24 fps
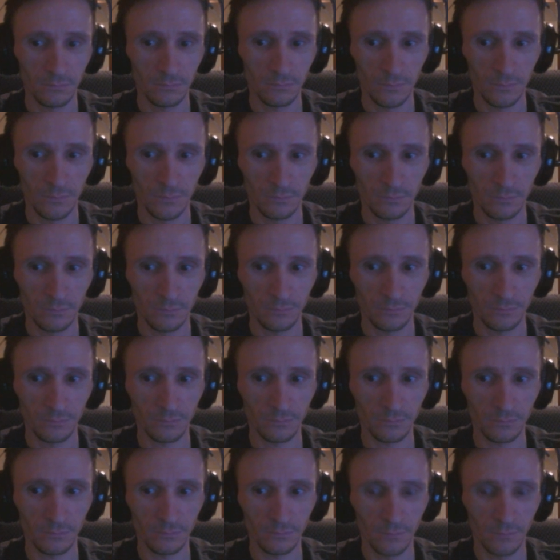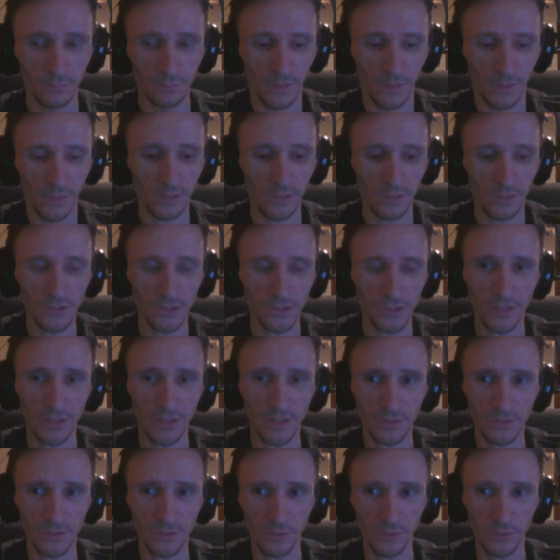Everything is go. They just
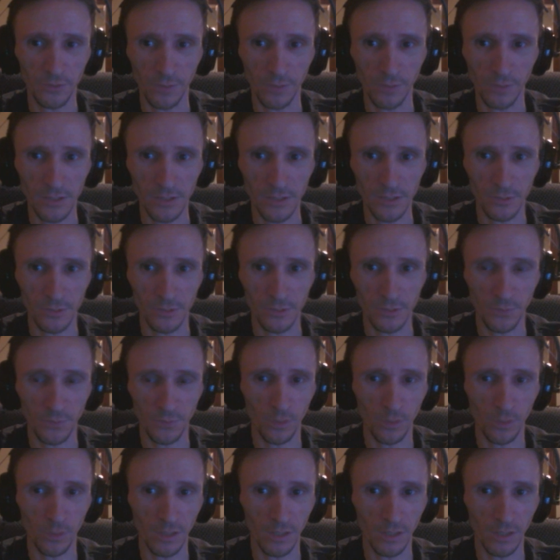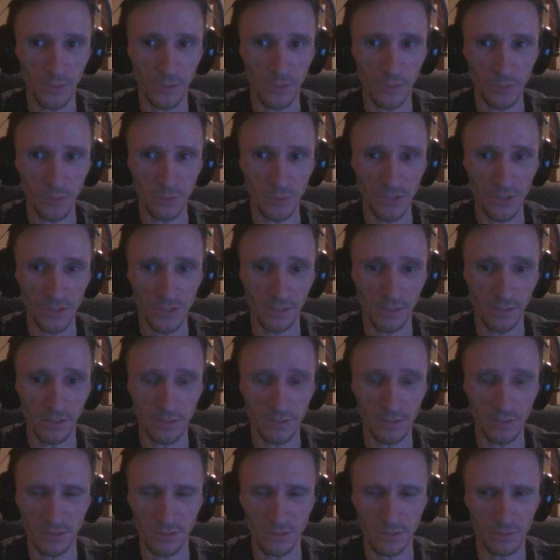announced that their velocity was four kilometers per
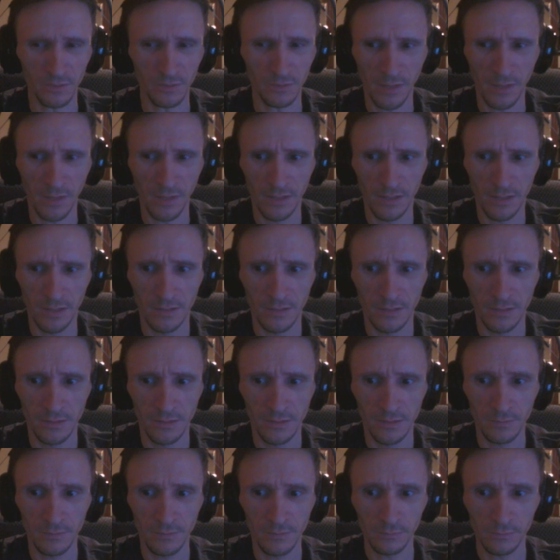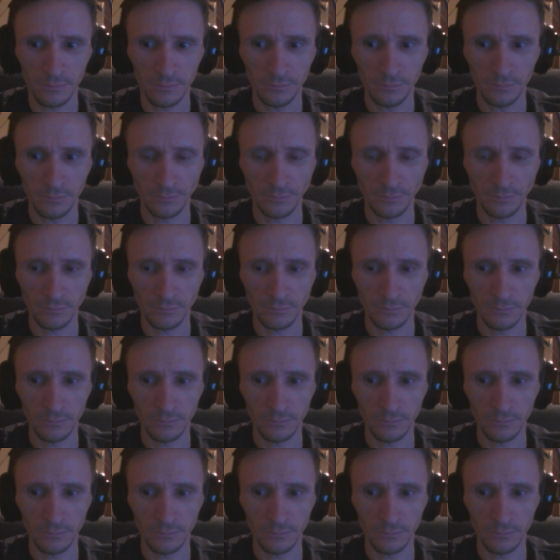second, so... Brief discussion about a fire at the